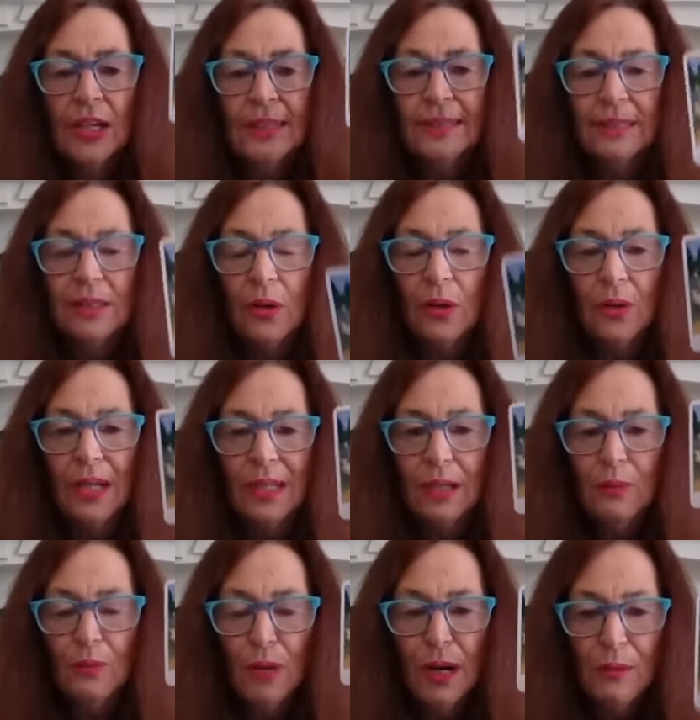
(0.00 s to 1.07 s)
So
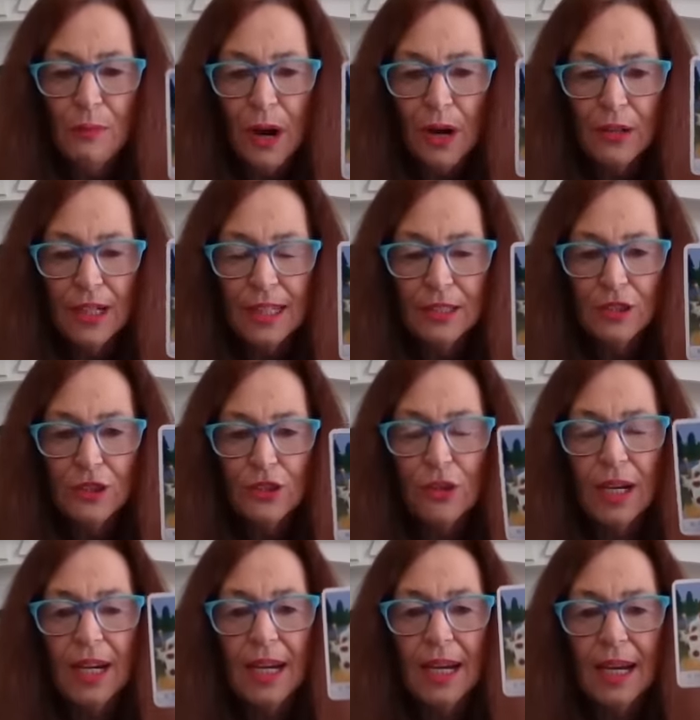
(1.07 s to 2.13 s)
he rewrote
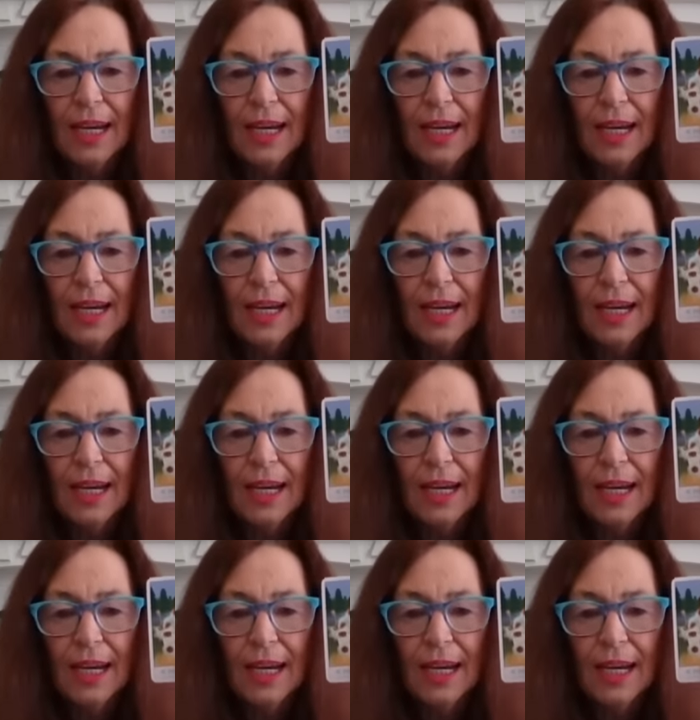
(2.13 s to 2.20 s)
history.